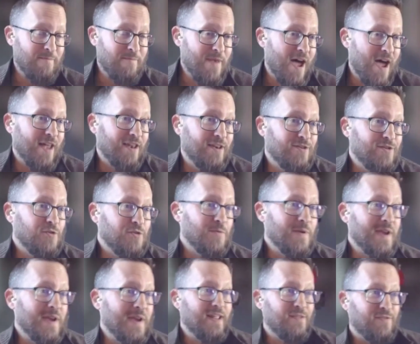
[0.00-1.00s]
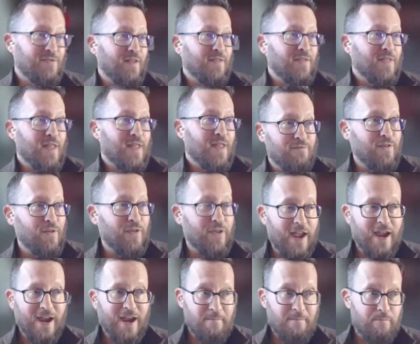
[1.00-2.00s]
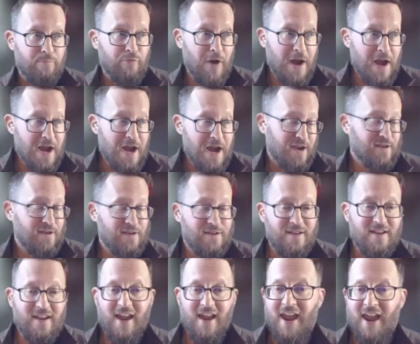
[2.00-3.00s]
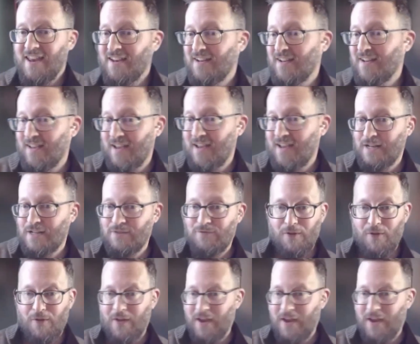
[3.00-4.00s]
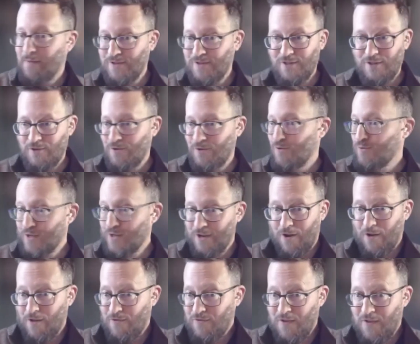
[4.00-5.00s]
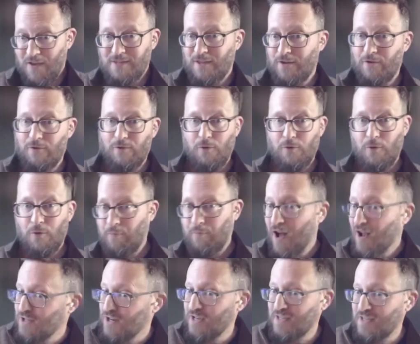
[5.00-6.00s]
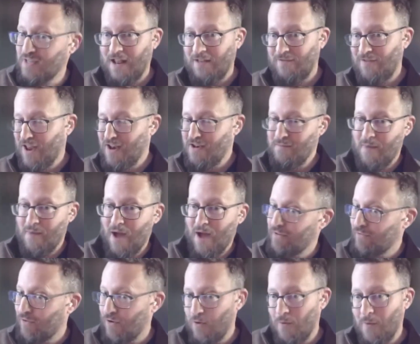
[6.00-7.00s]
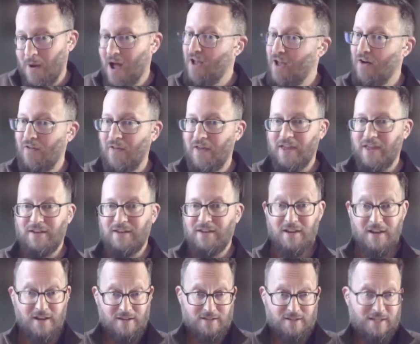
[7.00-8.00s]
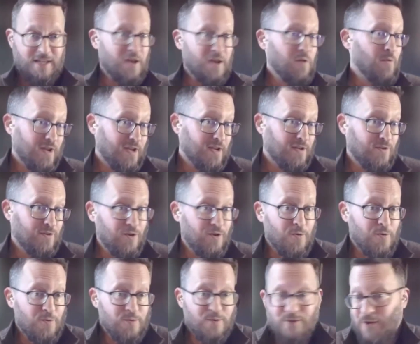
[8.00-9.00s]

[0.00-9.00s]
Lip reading: I'm not doing anything that I feel like I can break, and I just feel like I'm just using it on things that are little projects that I've had in mind for a while and seeing what it can do.